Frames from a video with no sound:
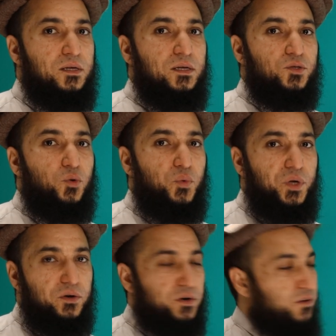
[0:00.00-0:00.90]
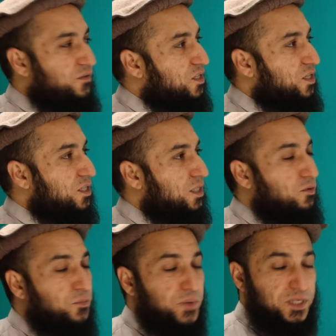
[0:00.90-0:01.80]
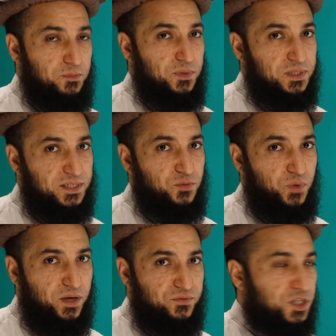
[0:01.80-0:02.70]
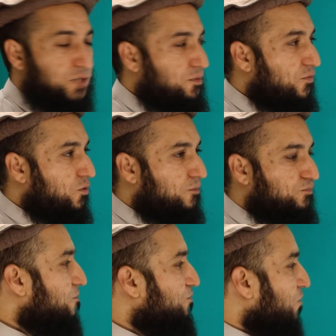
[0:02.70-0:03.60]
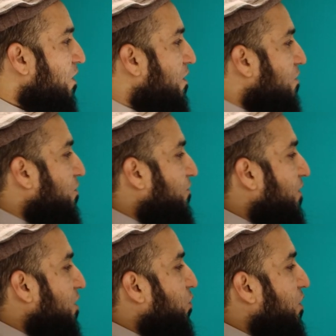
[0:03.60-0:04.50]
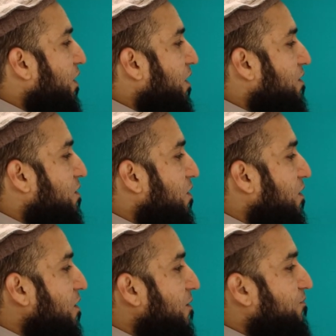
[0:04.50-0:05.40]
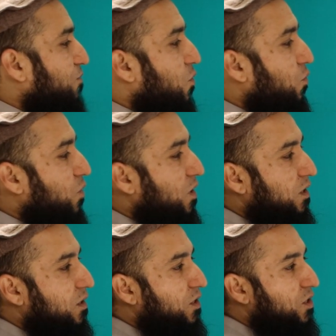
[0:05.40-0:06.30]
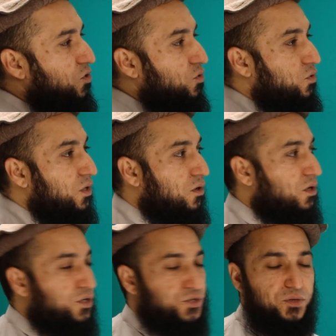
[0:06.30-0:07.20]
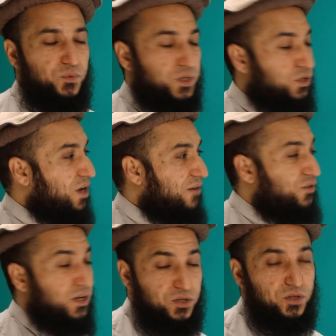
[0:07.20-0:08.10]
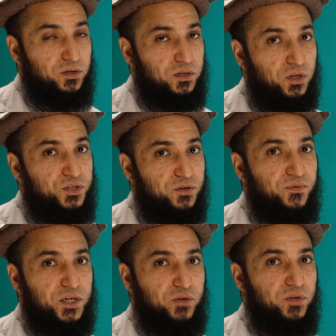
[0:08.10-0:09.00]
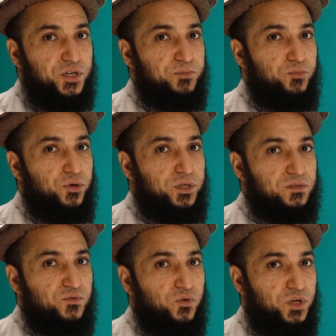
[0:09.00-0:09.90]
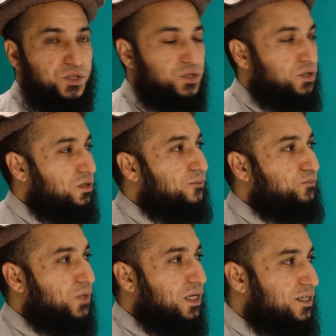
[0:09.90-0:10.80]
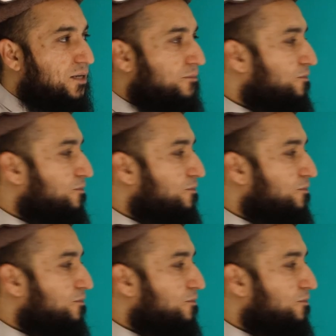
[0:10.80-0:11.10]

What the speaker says: So we are revisiting some of the principles that we have studied before. So the first one is we need to know the knowledge, we need to have the knowledge of articulation points for each letter.